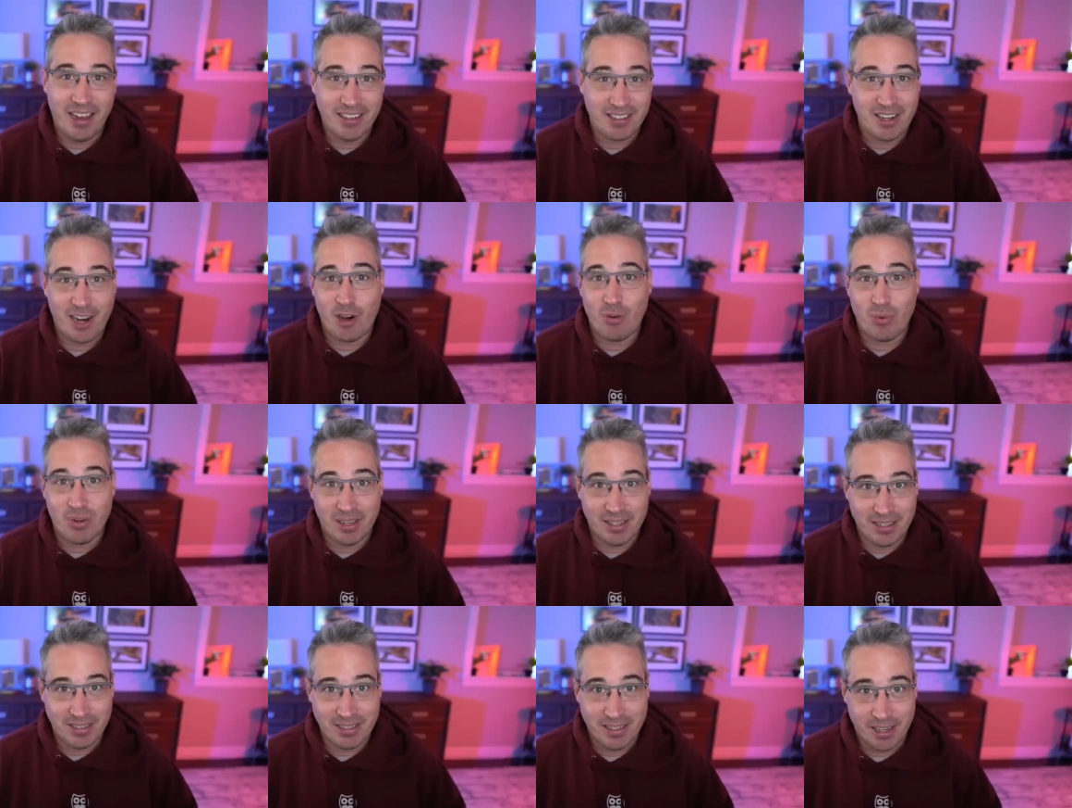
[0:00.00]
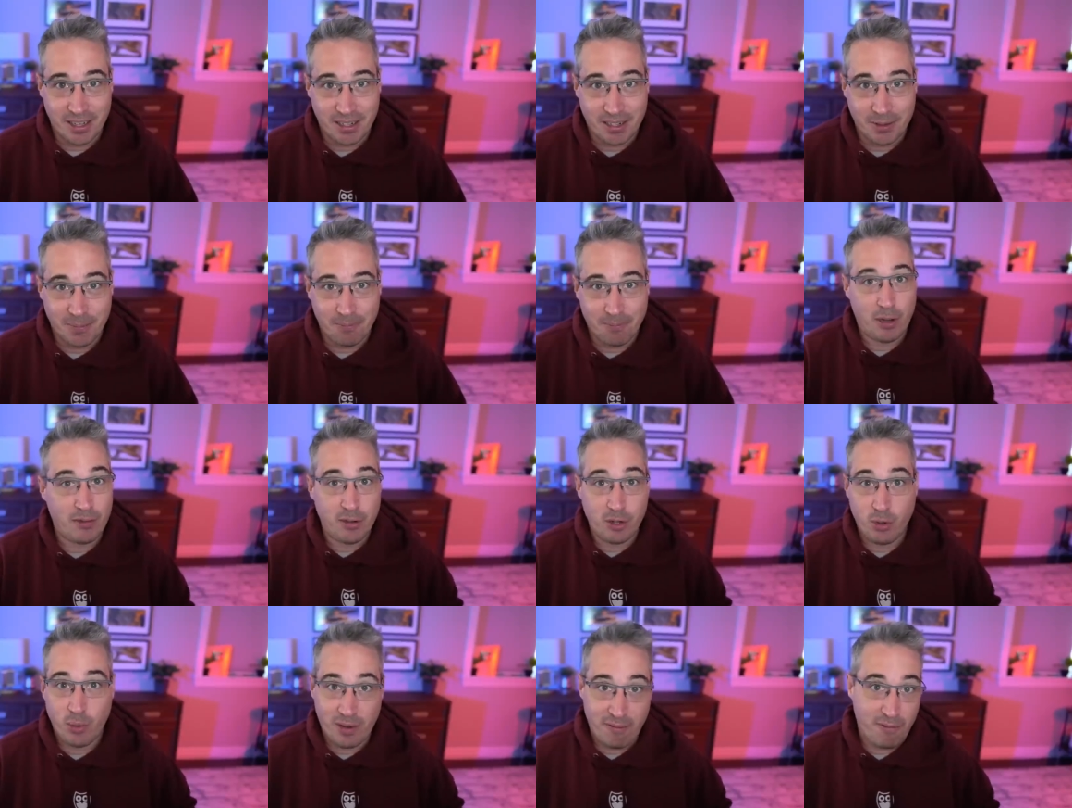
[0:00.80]
It's not realistic. Now, if
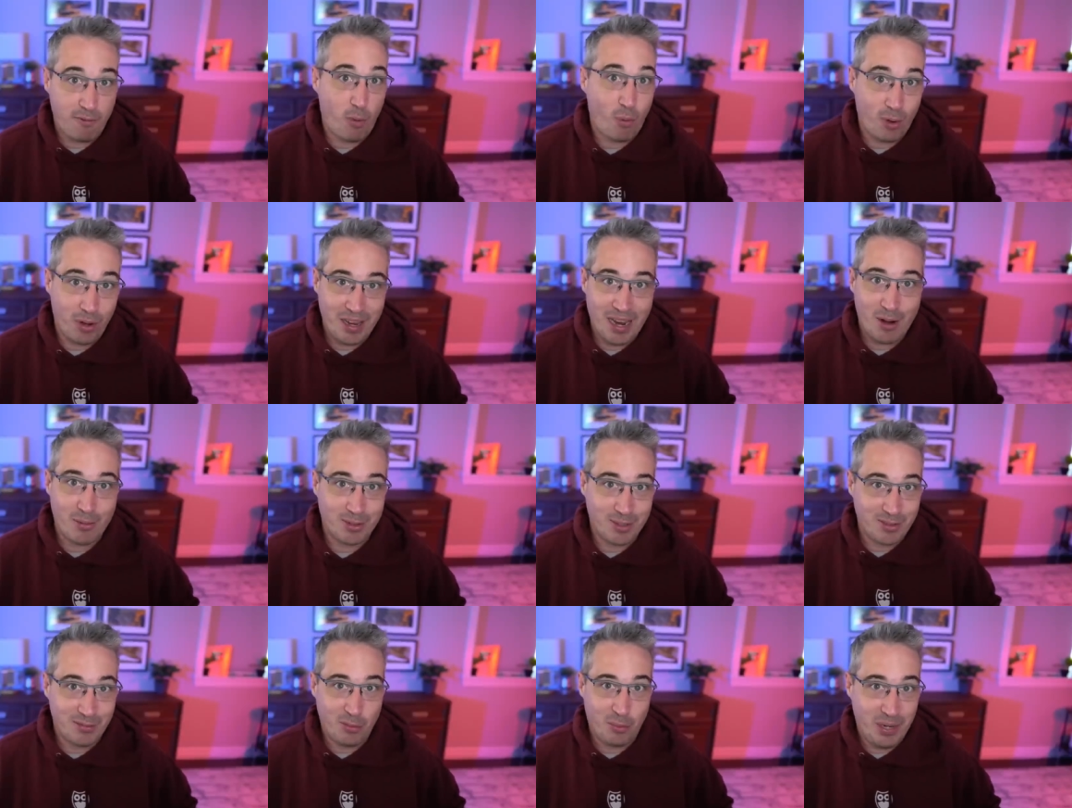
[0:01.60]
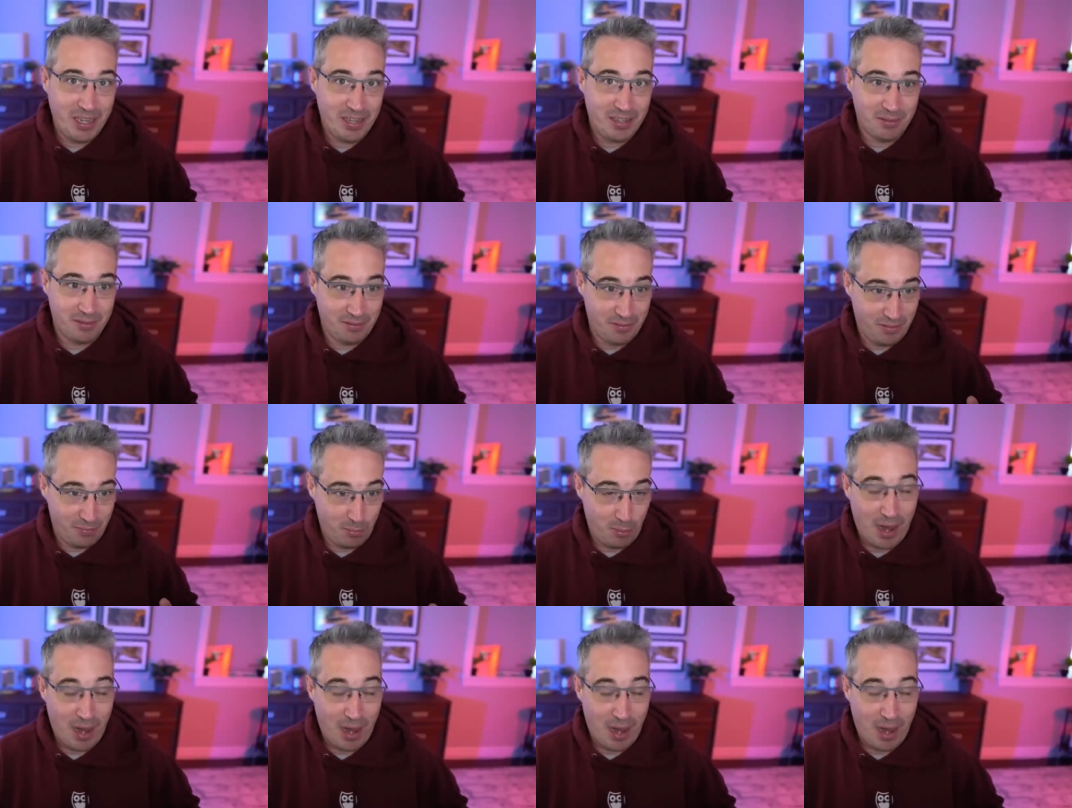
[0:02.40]
you're doing 40 hours a week of